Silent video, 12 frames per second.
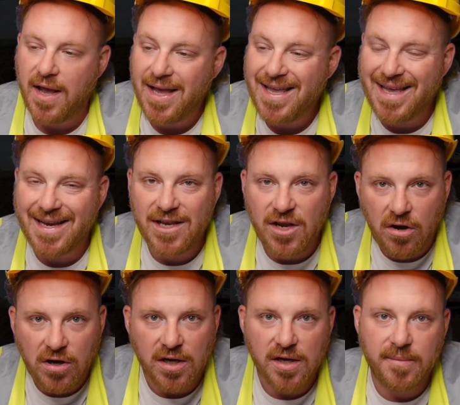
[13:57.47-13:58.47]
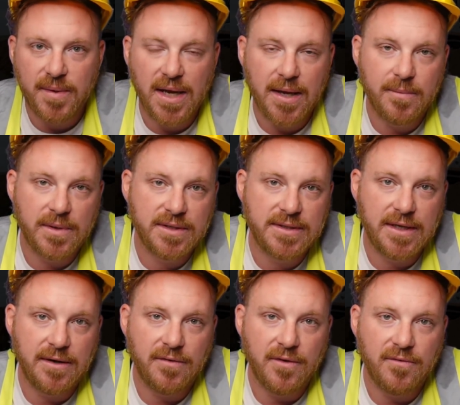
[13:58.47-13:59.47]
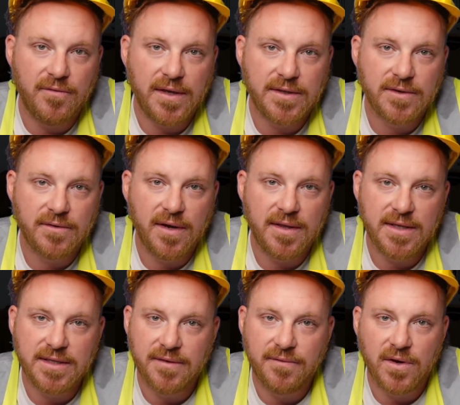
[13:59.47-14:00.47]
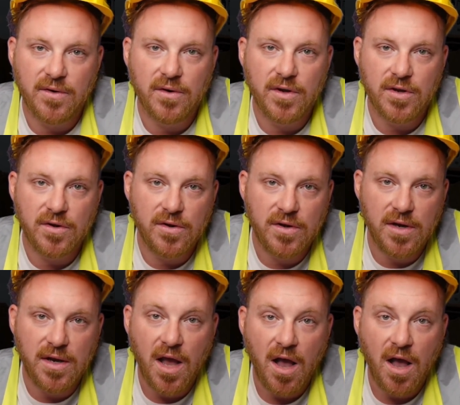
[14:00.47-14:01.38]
You're not going to be able to sit on the fence around this if you're a union.